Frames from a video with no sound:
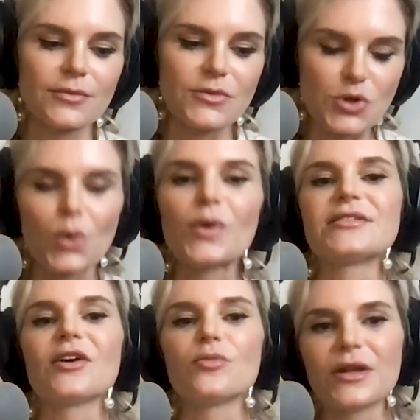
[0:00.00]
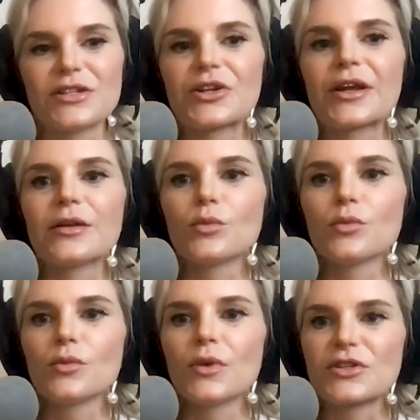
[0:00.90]
do it with self-pleasuring,
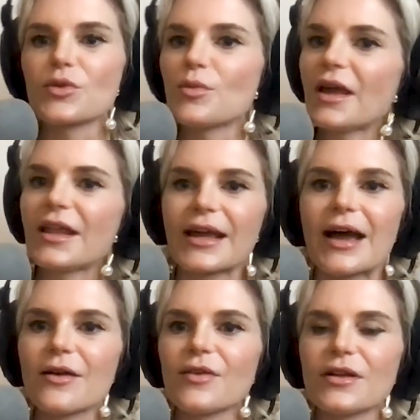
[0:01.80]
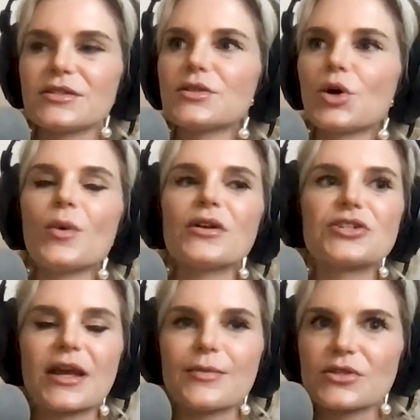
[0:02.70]
which for me, like, I had so much
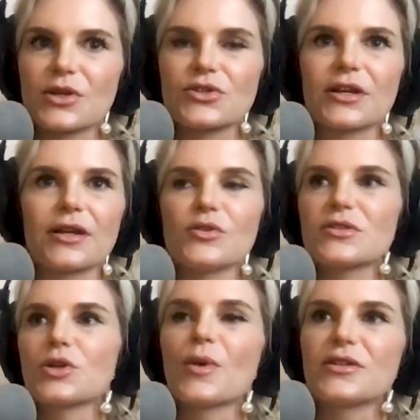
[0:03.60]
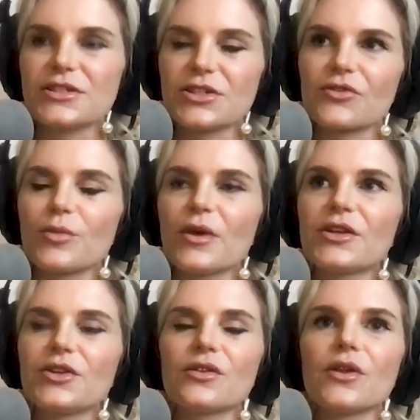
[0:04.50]
shame associated. It was so much easier for me
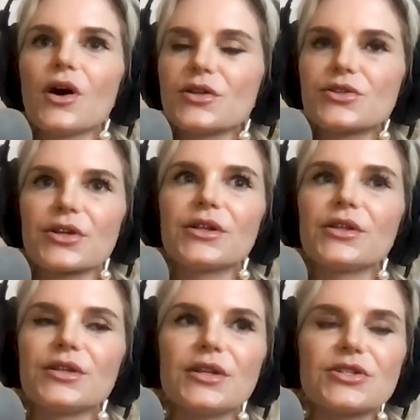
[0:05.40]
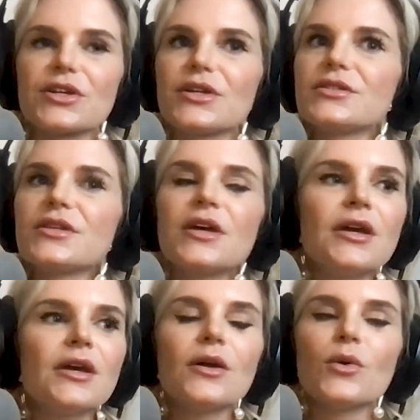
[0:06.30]
to do the laundry, clean the dishes,
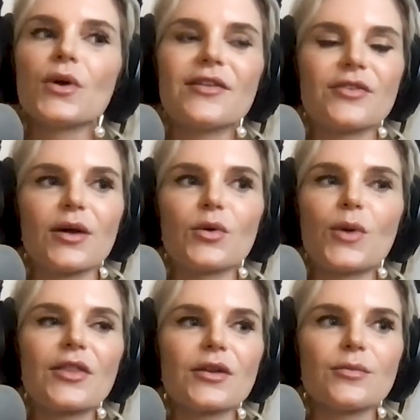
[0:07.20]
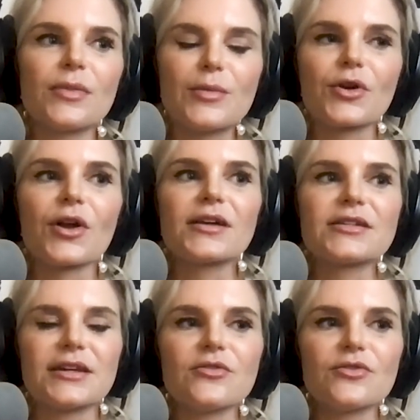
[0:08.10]
whatever. I would rather be
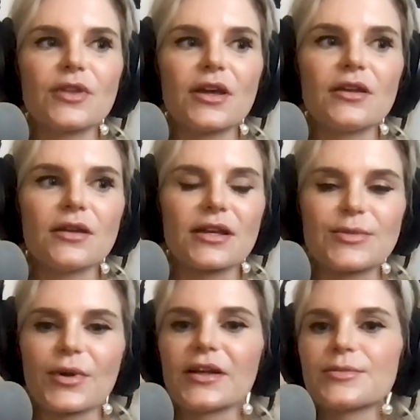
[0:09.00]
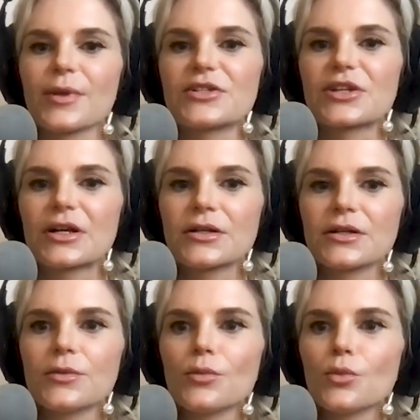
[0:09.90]
productive than experience pleasure.
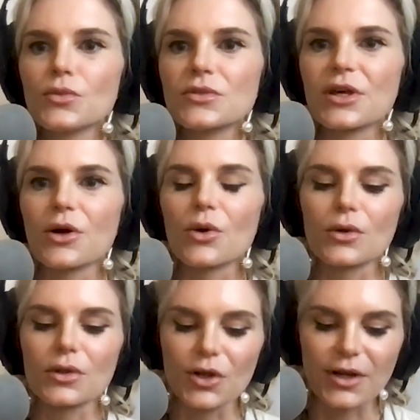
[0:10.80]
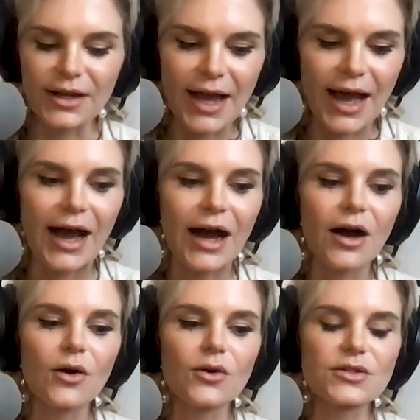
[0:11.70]
So learning
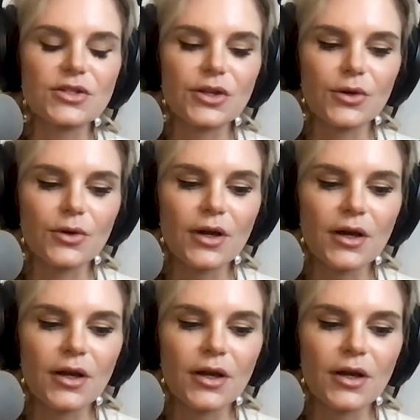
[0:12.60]
how to